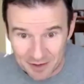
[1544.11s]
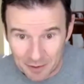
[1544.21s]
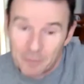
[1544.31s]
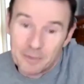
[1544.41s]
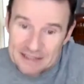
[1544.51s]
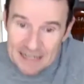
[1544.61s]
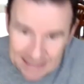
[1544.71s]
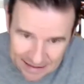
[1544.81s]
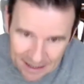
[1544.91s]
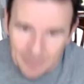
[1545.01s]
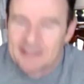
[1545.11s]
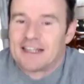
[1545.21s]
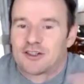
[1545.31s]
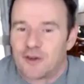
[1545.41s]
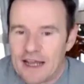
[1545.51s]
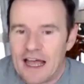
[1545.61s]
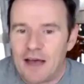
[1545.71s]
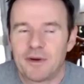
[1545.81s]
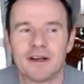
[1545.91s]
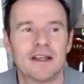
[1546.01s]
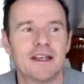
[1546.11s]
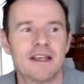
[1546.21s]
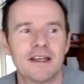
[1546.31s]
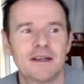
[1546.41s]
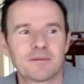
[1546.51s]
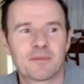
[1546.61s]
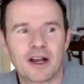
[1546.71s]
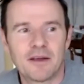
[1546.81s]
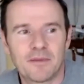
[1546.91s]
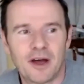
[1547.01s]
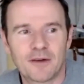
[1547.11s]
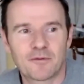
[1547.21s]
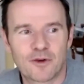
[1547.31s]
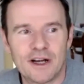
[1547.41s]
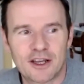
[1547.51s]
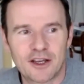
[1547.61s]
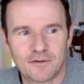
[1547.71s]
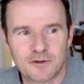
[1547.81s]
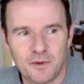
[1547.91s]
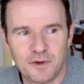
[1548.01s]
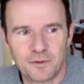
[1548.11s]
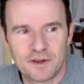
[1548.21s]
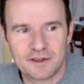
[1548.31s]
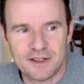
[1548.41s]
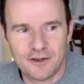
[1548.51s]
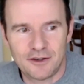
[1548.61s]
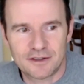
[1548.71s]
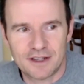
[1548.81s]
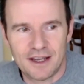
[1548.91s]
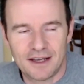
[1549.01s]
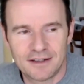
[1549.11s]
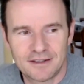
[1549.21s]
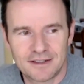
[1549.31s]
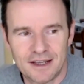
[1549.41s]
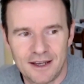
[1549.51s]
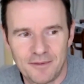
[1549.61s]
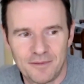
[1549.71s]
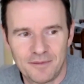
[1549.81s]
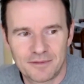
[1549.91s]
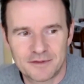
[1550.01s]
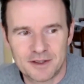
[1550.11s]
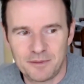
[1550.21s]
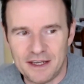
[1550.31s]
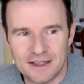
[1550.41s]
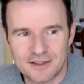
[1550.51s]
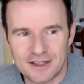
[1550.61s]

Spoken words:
I'm not predicting. I'm not saying it's going to happen, but I'm really comfortable with tears. And to me, it's